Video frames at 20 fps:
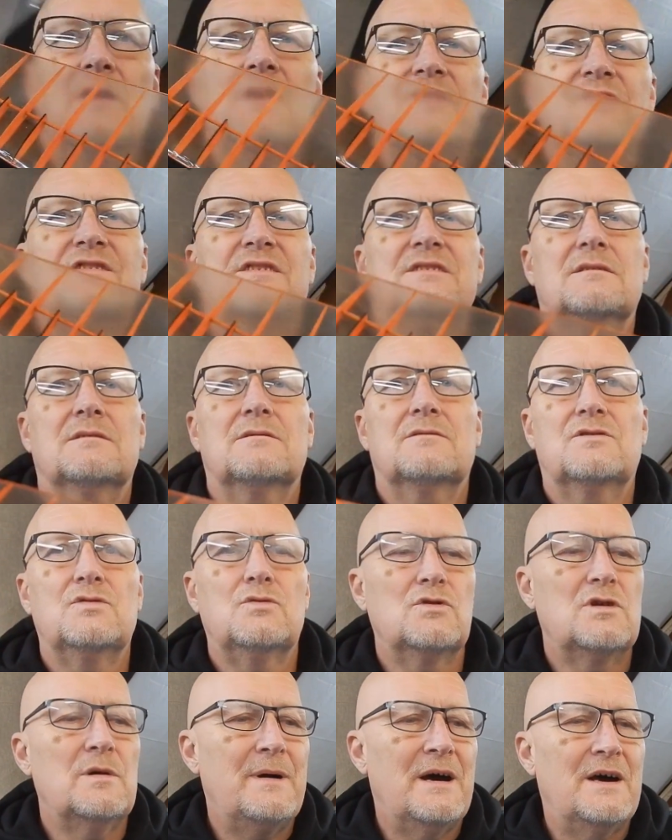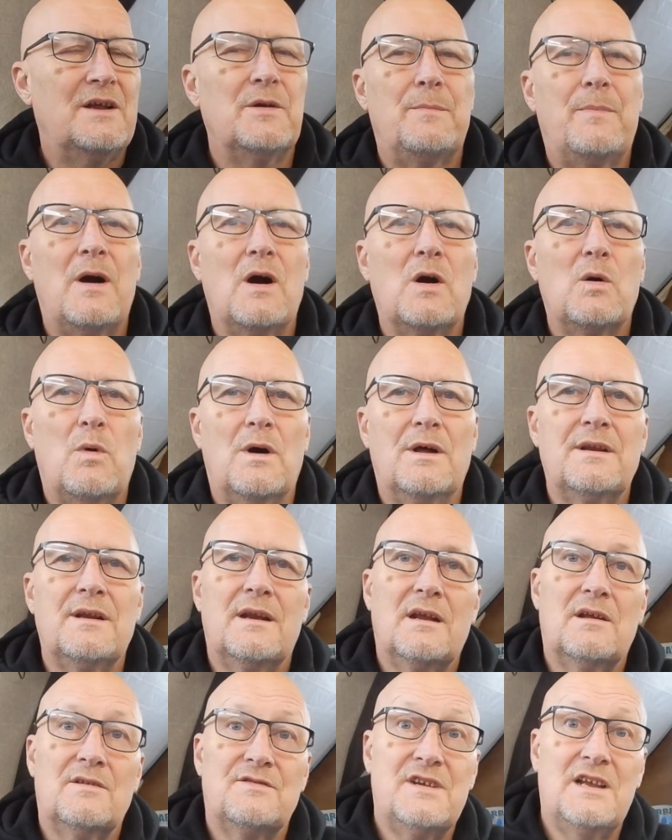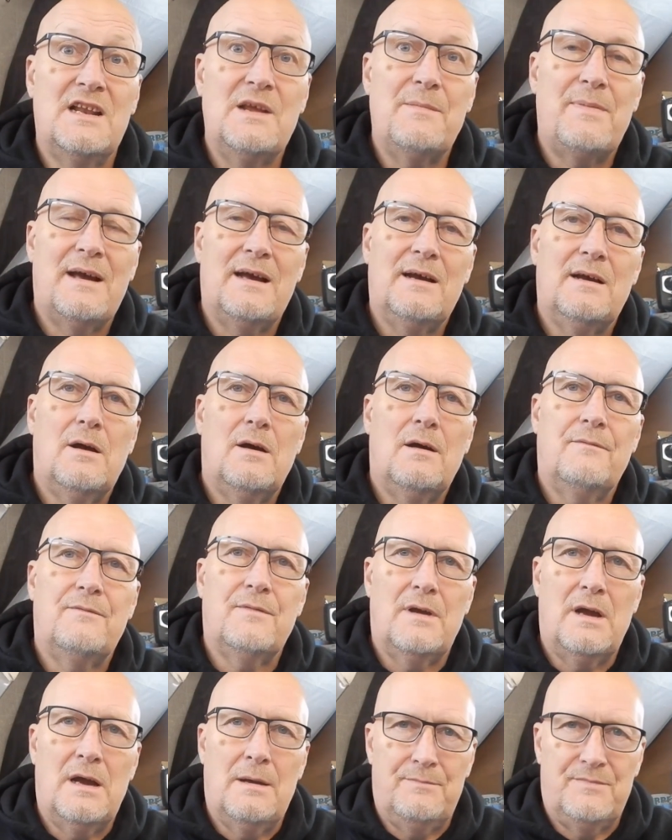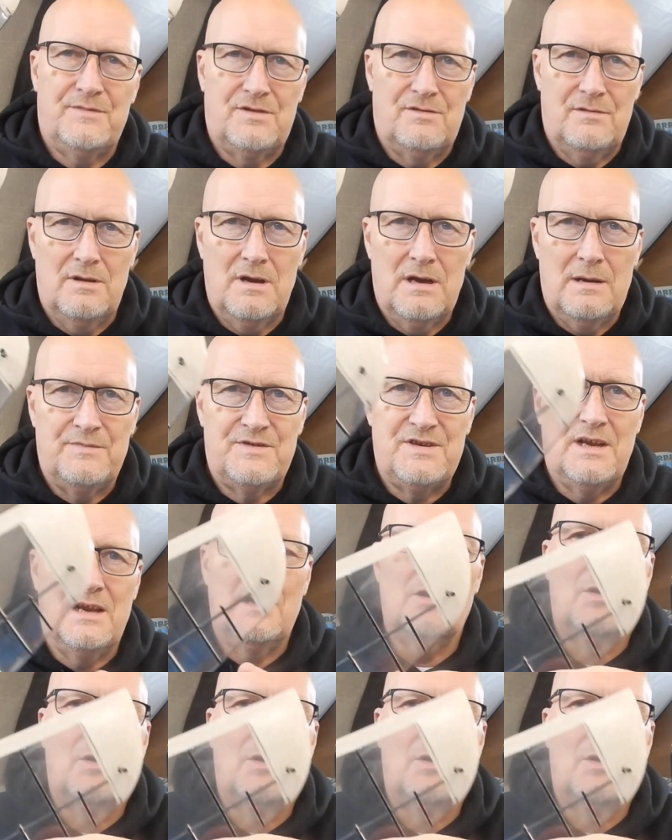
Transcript: let's talk about the Pug 1 and I'll tell you about how I've upped it a